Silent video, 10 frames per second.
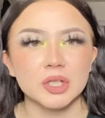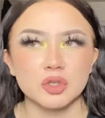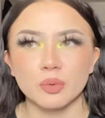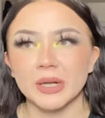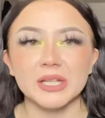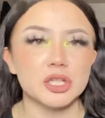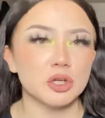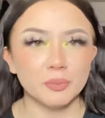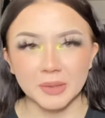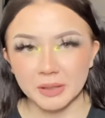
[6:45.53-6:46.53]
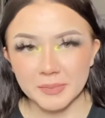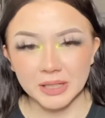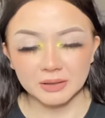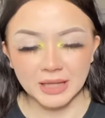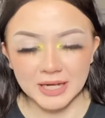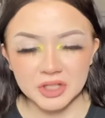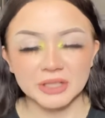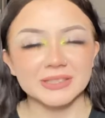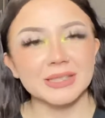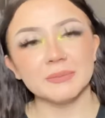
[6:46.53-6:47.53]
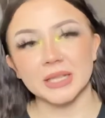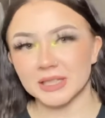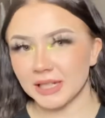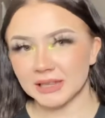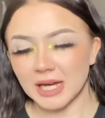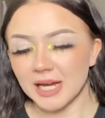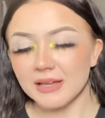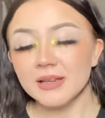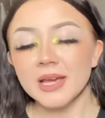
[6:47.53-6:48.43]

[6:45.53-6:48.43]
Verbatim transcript: twenty-two millimeter lashes, something like that.